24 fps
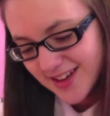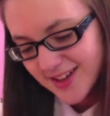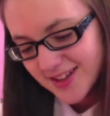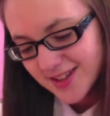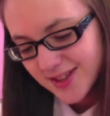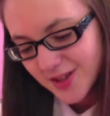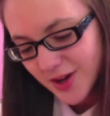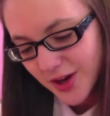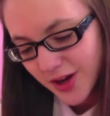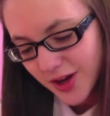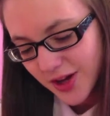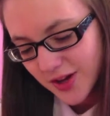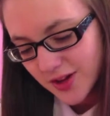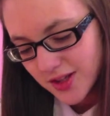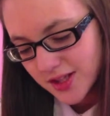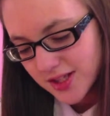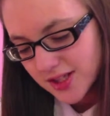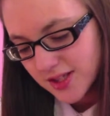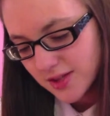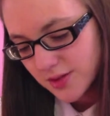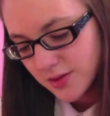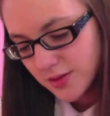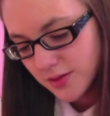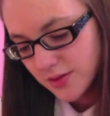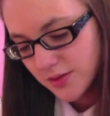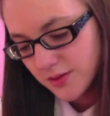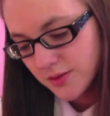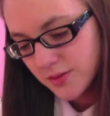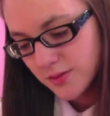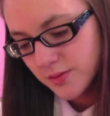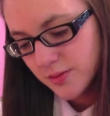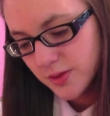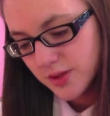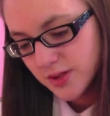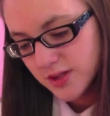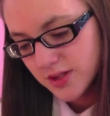So I got these cool
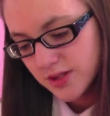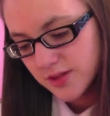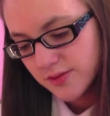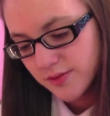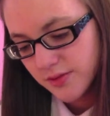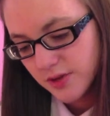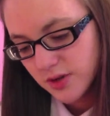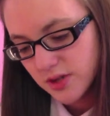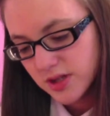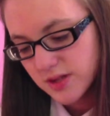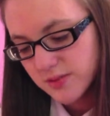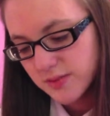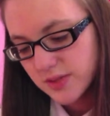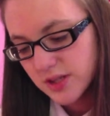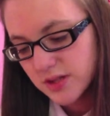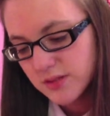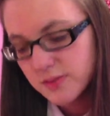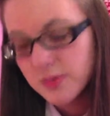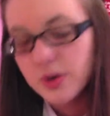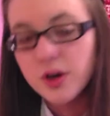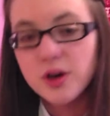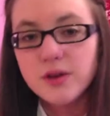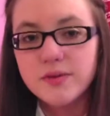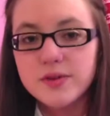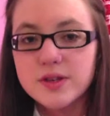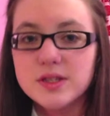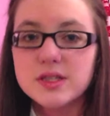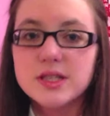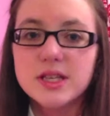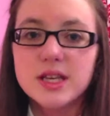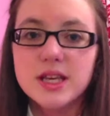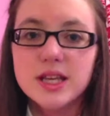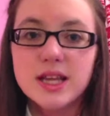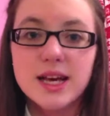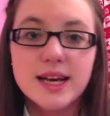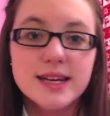ones for Christmas, but
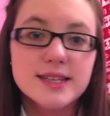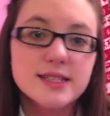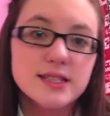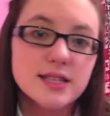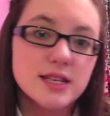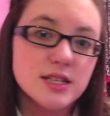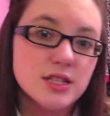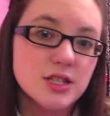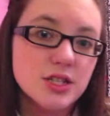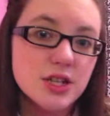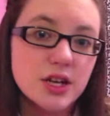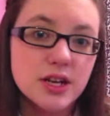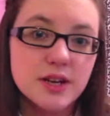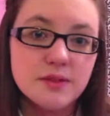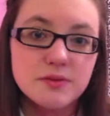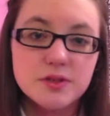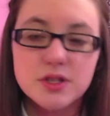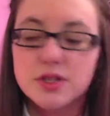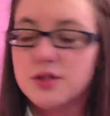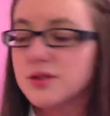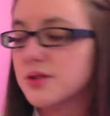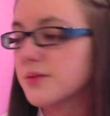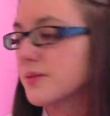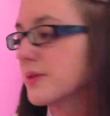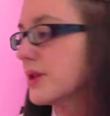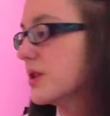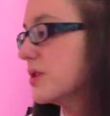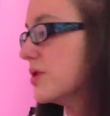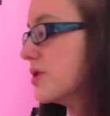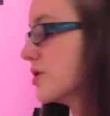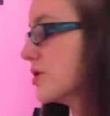obviously, like I said, you don't have to use them. You can